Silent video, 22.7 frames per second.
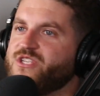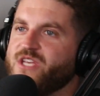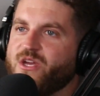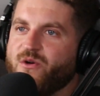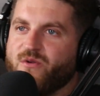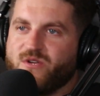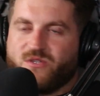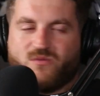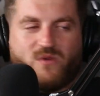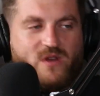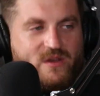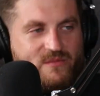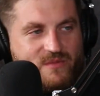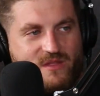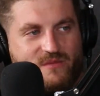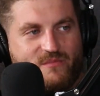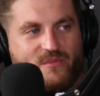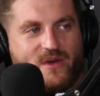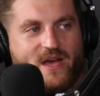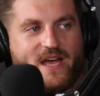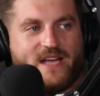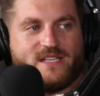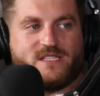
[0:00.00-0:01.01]
They always want to be the
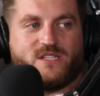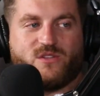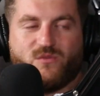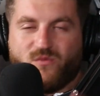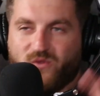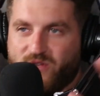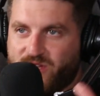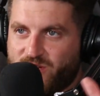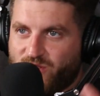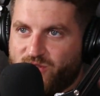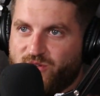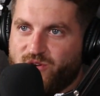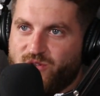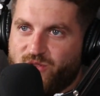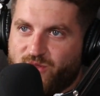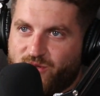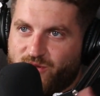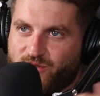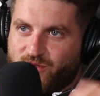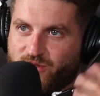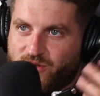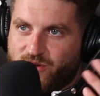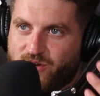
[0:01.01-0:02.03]
best. They're willing to
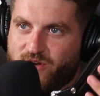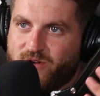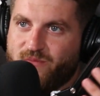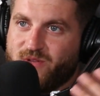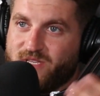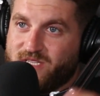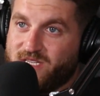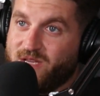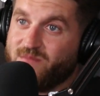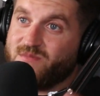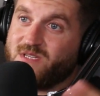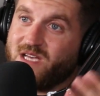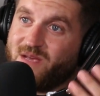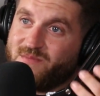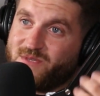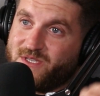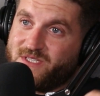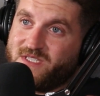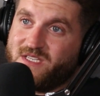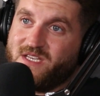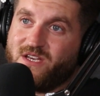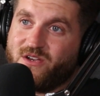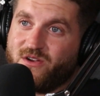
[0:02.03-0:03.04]
learn. But sometimes a
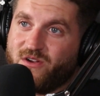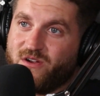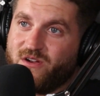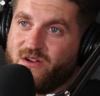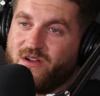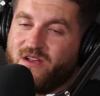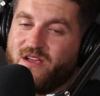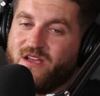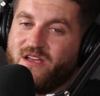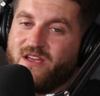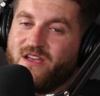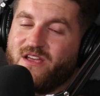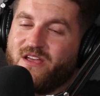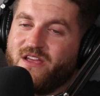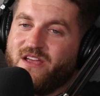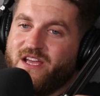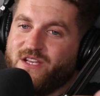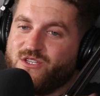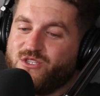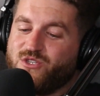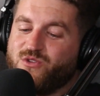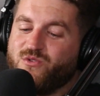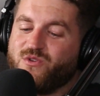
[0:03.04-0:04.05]
seeker
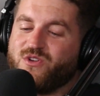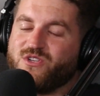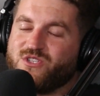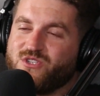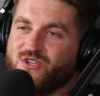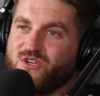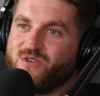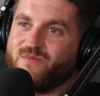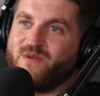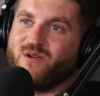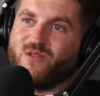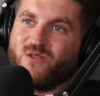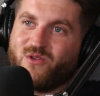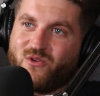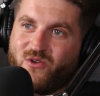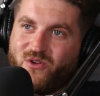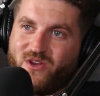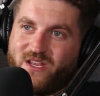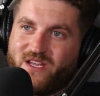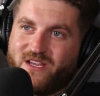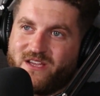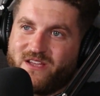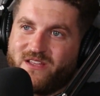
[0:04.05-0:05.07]
is too concerned about
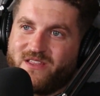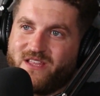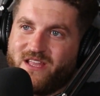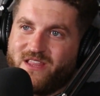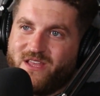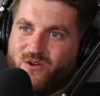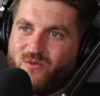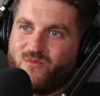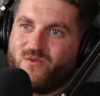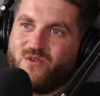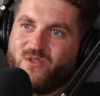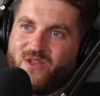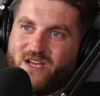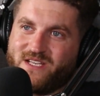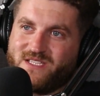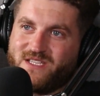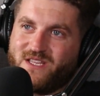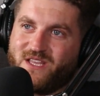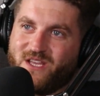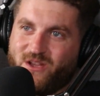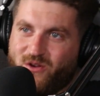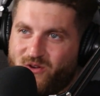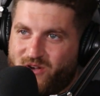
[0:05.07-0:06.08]
learning that they don't realize
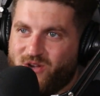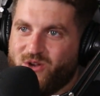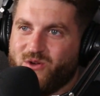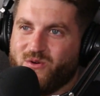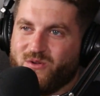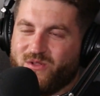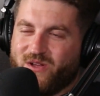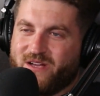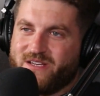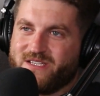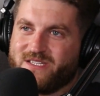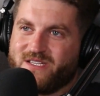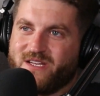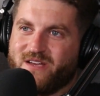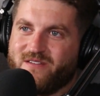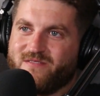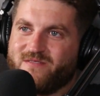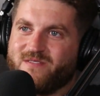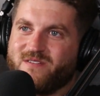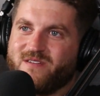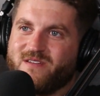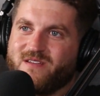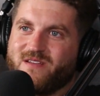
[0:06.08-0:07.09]
that they already know a lot of stuff.
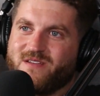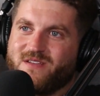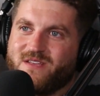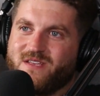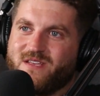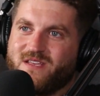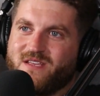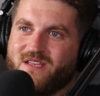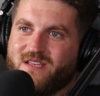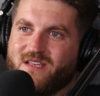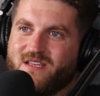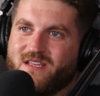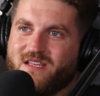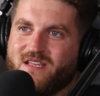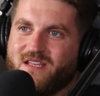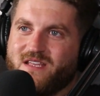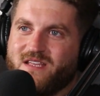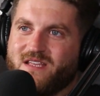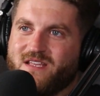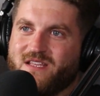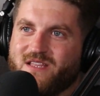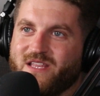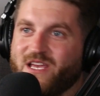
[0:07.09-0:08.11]
Yeah.
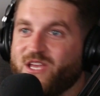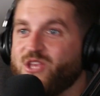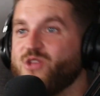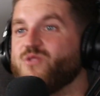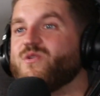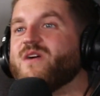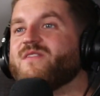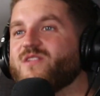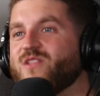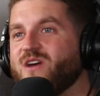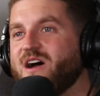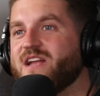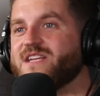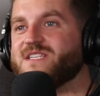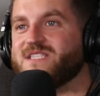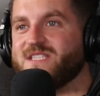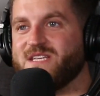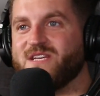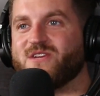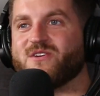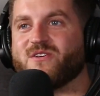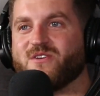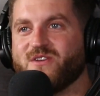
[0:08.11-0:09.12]
Like you have a lot of
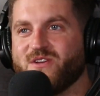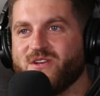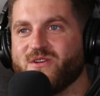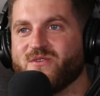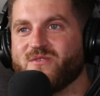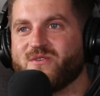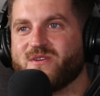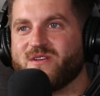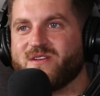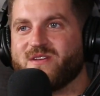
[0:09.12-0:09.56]
seeker in you.